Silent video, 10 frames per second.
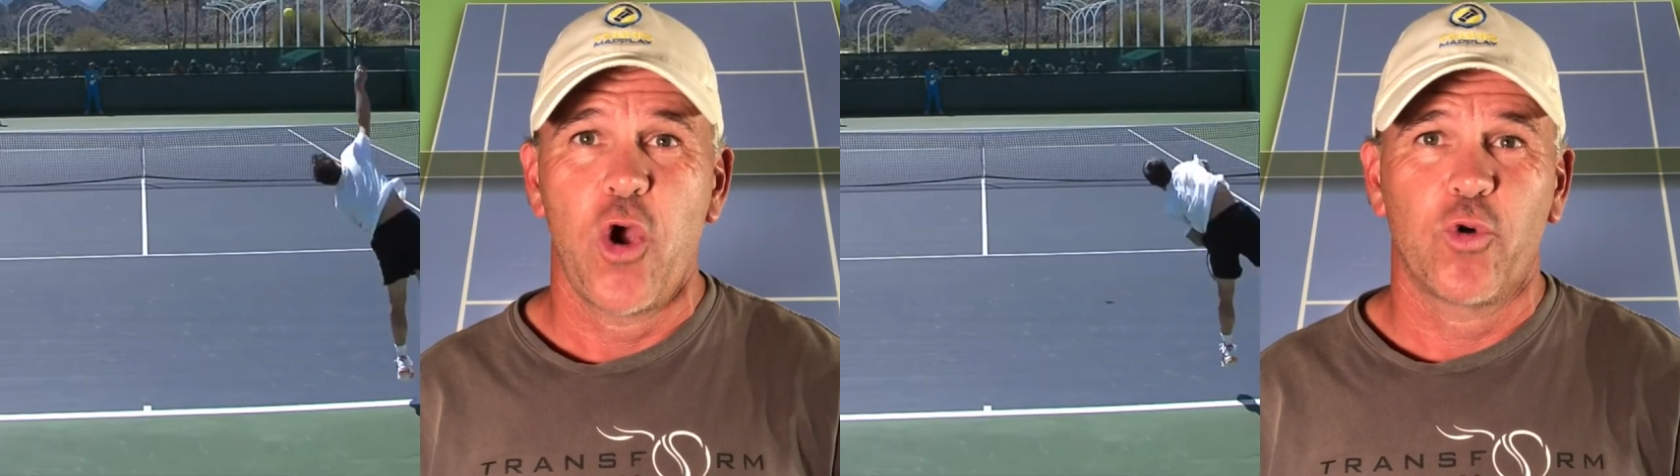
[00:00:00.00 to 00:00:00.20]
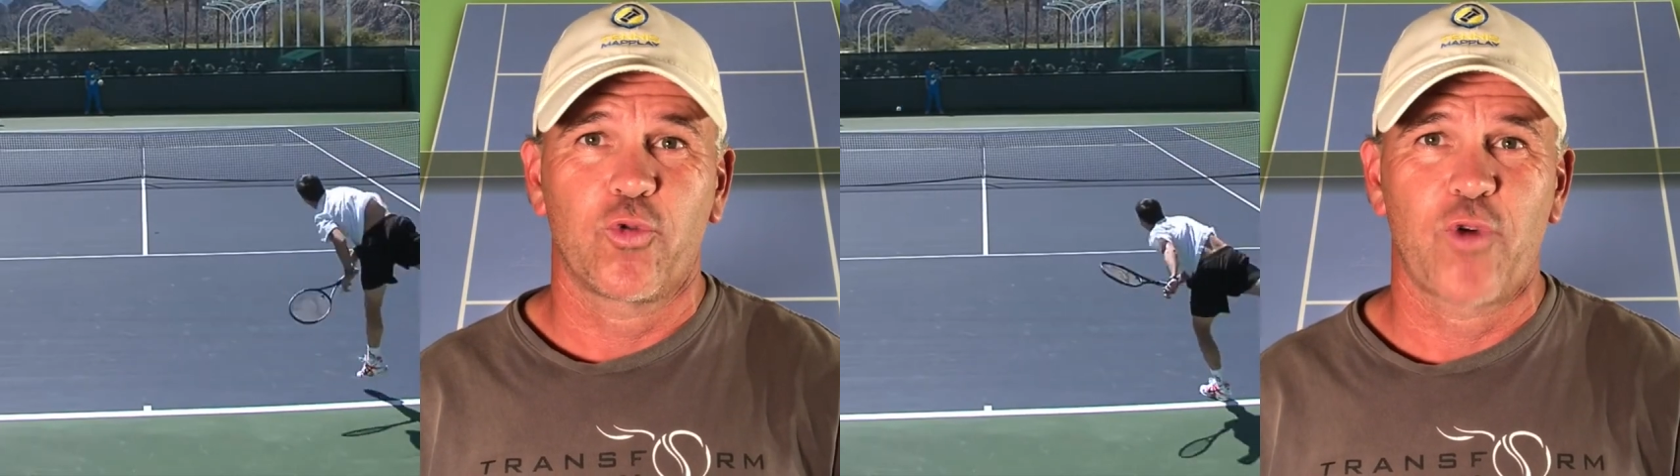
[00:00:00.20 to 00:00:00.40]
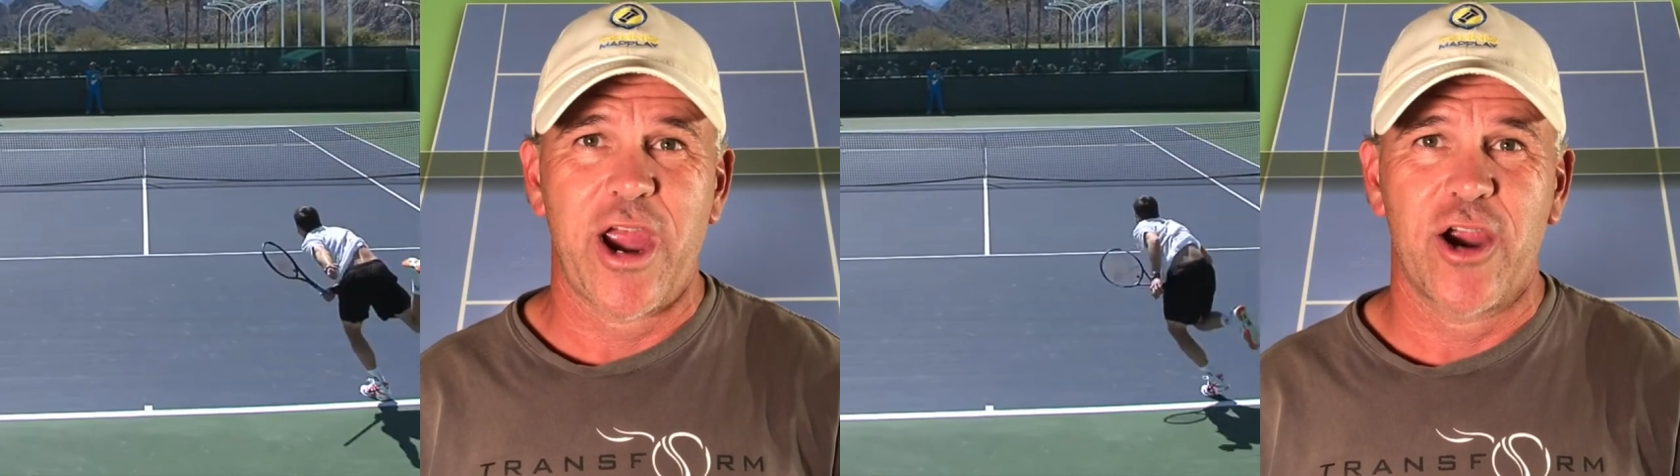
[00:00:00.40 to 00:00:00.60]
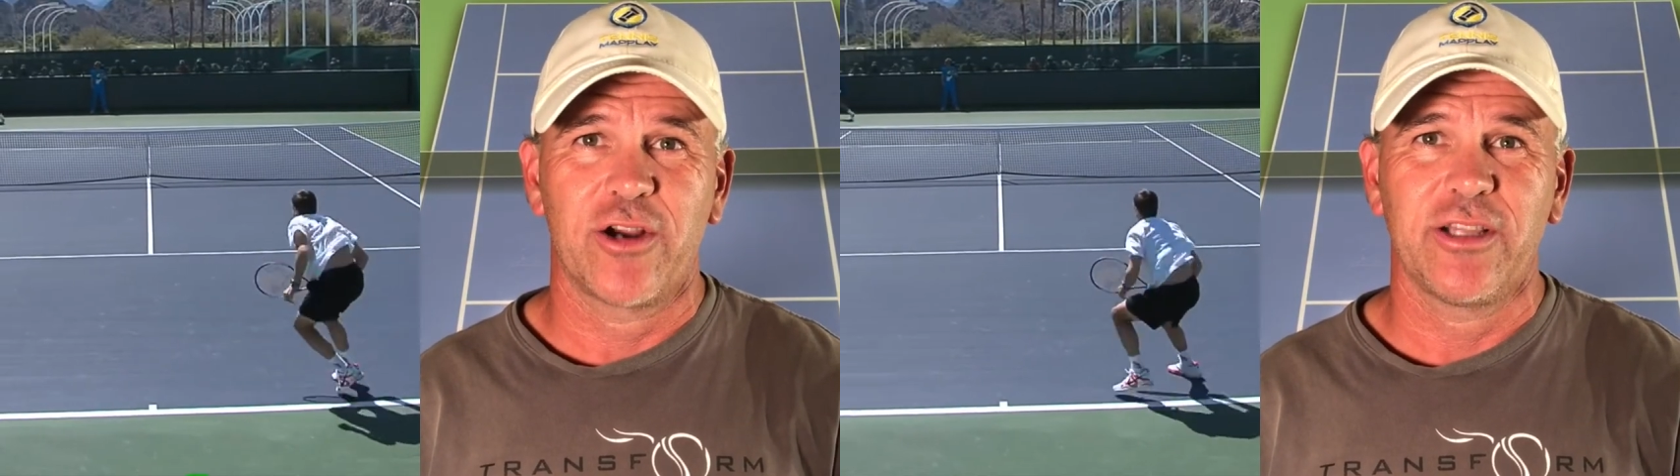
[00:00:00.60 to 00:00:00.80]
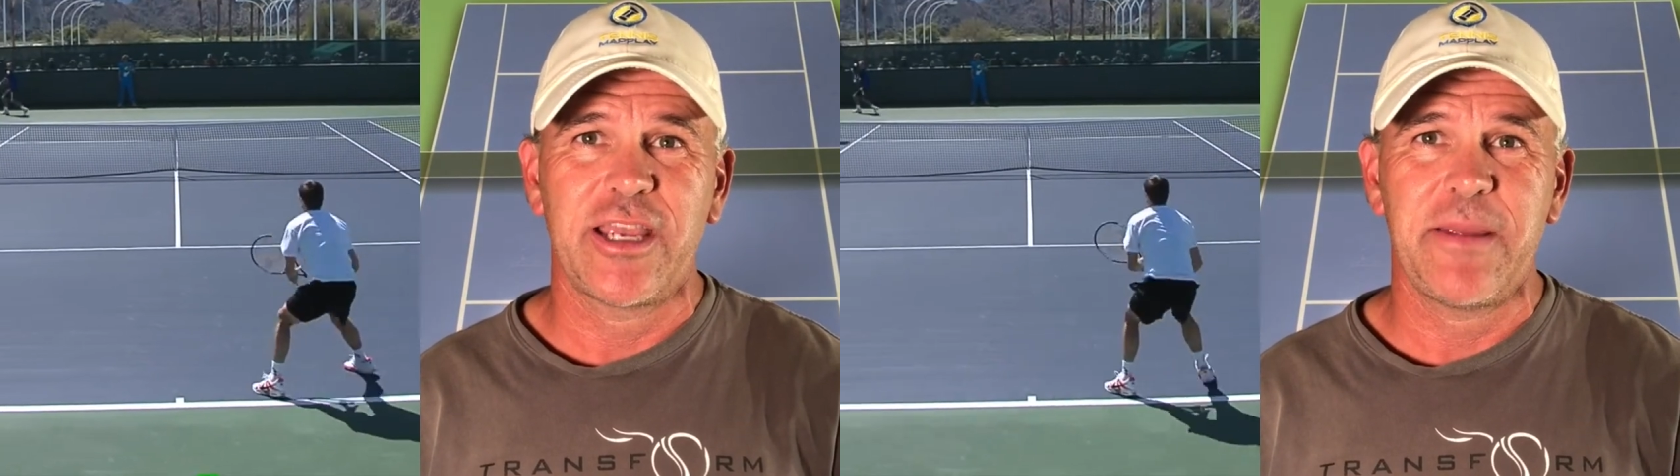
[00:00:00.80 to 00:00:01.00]

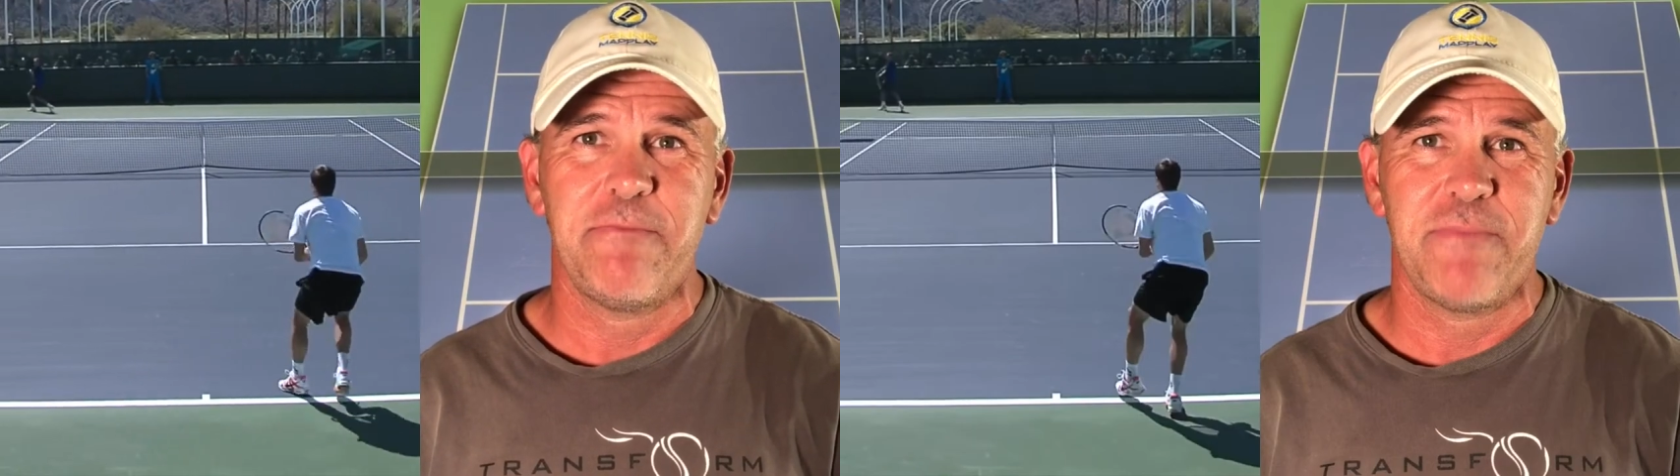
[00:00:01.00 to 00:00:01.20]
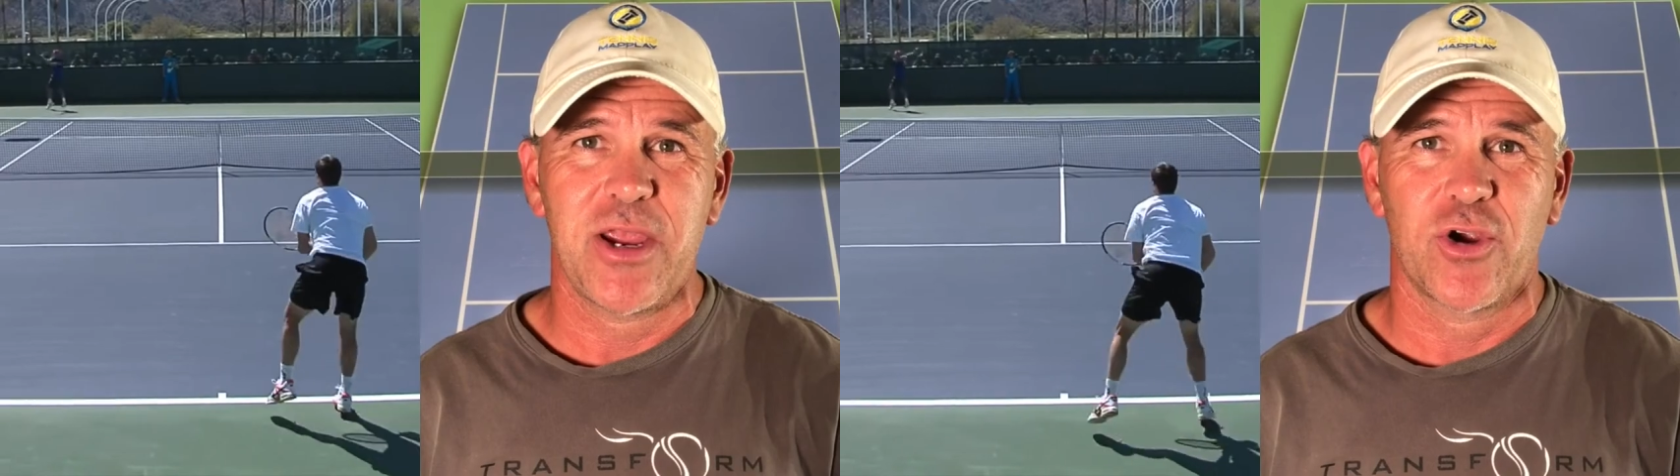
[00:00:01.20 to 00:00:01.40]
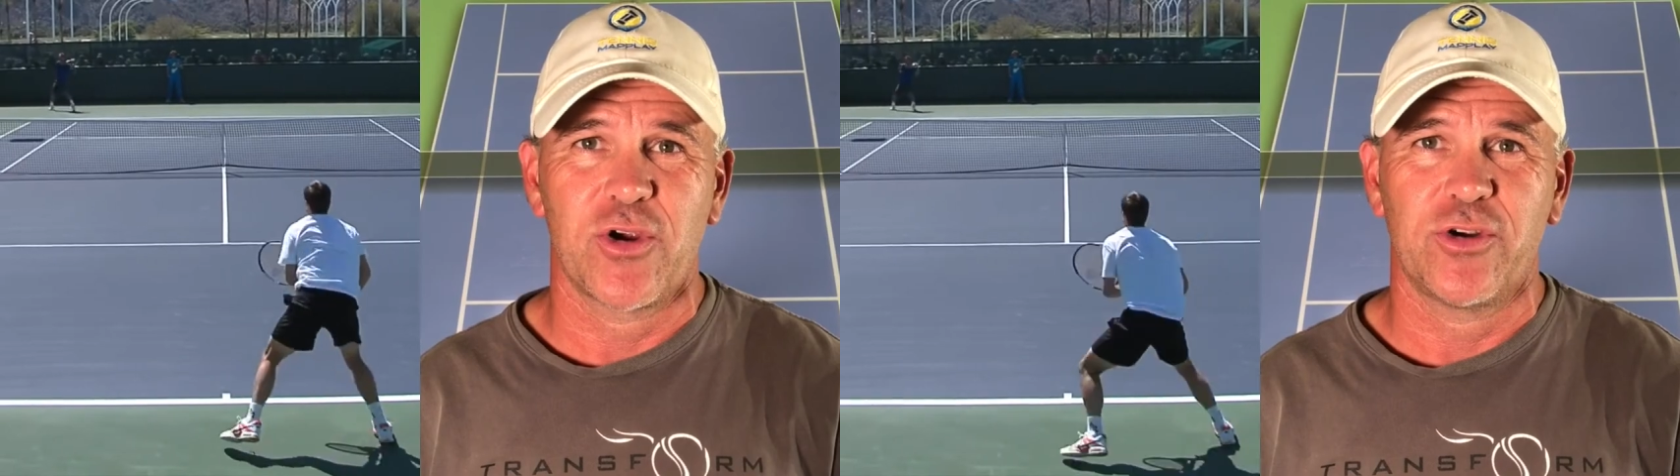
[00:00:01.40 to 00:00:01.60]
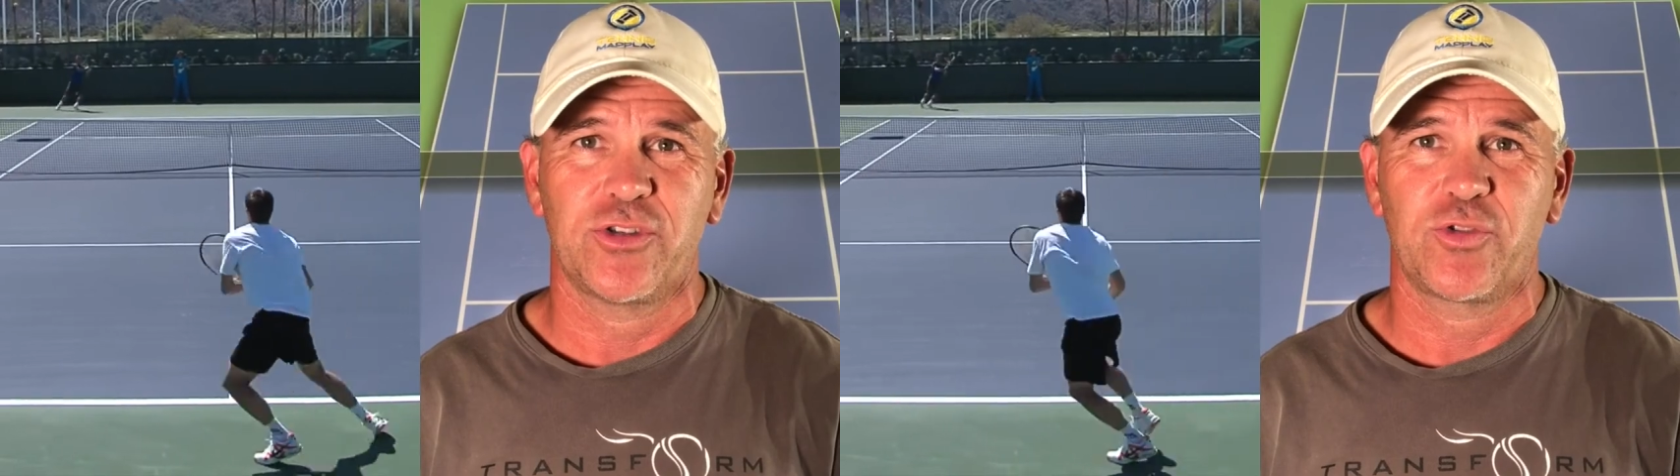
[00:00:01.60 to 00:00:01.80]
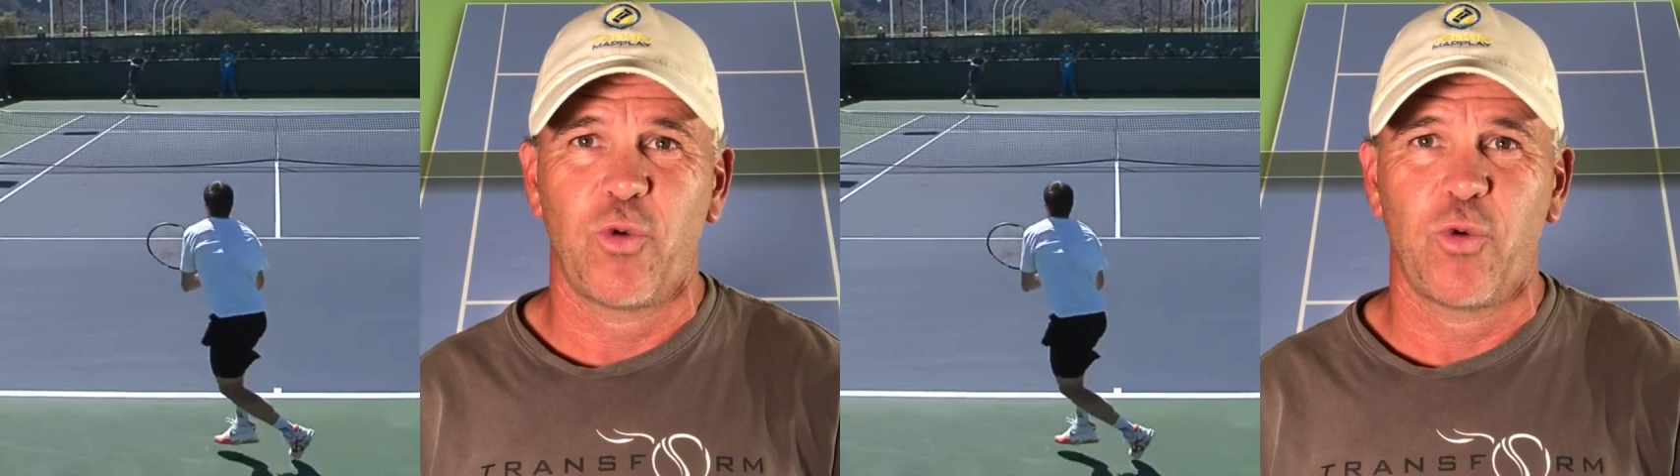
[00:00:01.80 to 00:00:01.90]
rarely mirrors